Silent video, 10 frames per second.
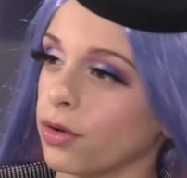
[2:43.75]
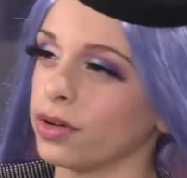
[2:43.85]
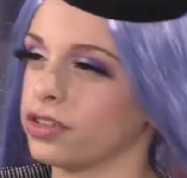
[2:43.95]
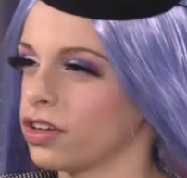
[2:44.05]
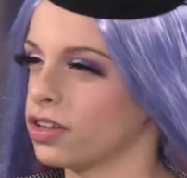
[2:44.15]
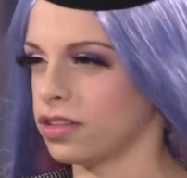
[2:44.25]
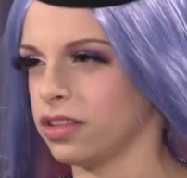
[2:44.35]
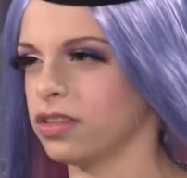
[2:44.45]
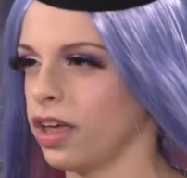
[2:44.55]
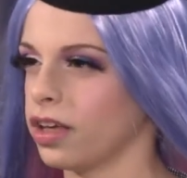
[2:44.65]
always dressed
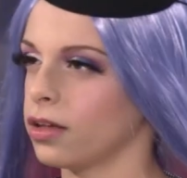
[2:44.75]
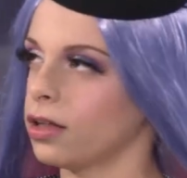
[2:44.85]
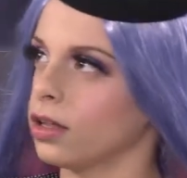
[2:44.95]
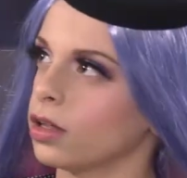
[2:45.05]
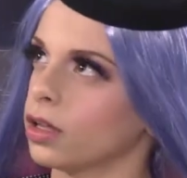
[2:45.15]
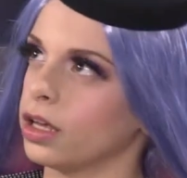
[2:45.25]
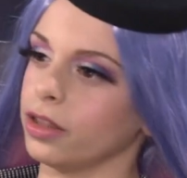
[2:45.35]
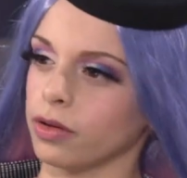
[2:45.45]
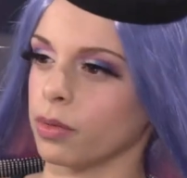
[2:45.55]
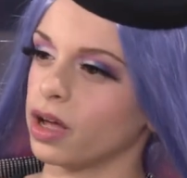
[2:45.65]
like
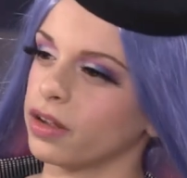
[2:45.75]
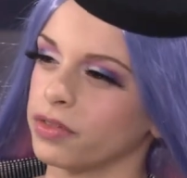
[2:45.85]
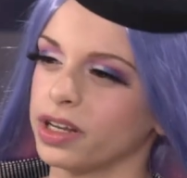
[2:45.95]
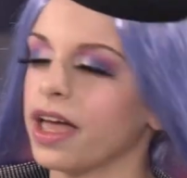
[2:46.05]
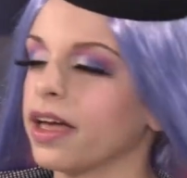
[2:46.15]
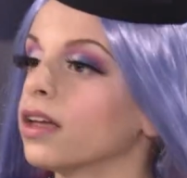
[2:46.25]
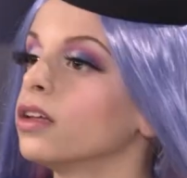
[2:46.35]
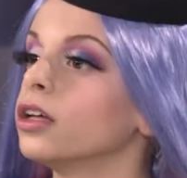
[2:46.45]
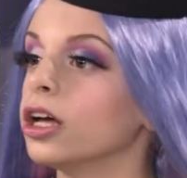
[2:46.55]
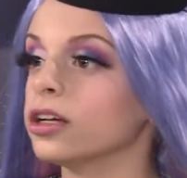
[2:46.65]
either one every day.
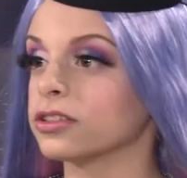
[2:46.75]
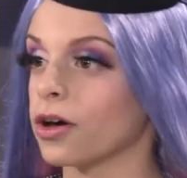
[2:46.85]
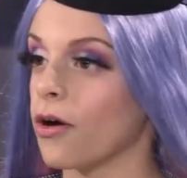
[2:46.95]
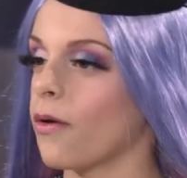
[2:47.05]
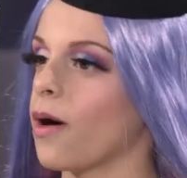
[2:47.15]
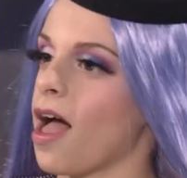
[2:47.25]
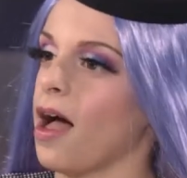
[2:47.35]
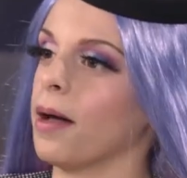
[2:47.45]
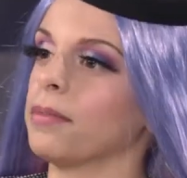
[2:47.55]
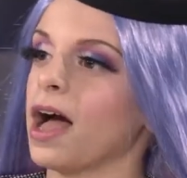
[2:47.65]
So
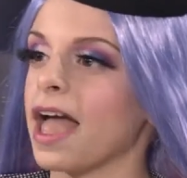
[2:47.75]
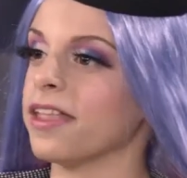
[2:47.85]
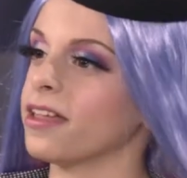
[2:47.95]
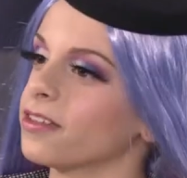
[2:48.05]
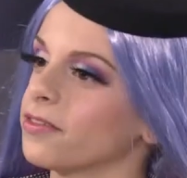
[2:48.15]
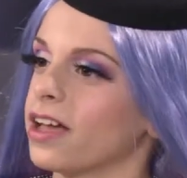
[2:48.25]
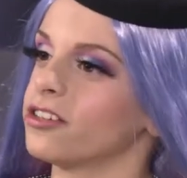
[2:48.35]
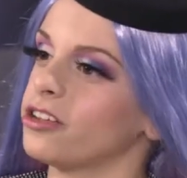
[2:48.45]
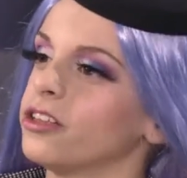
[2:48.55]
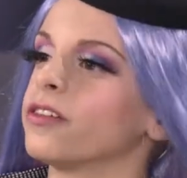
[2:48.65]
I identify
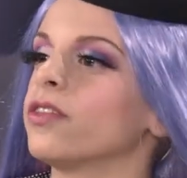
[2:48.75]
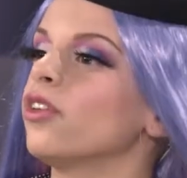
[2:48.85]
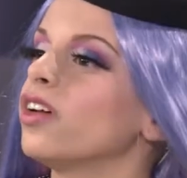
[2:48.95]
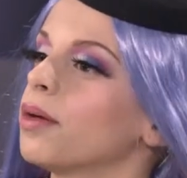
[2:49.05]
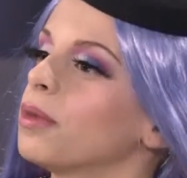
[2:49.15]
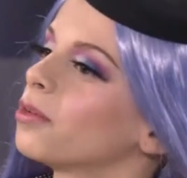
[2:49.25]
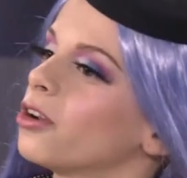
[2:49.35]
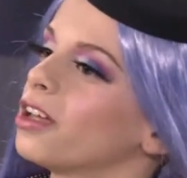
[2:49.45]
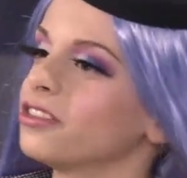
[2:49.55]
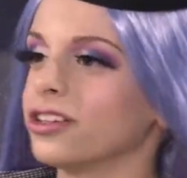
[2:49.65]
as gender fluid and my
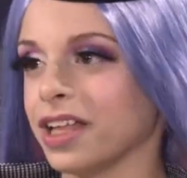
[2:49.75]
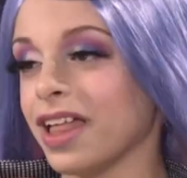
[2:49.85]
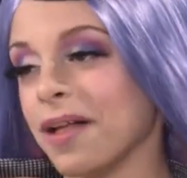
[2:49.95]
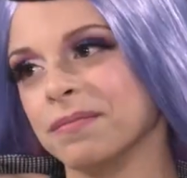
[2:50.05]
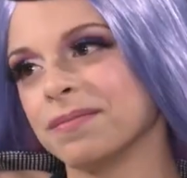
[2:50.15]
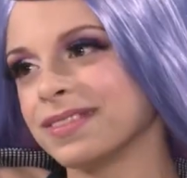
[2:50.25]
pronouns are they, them.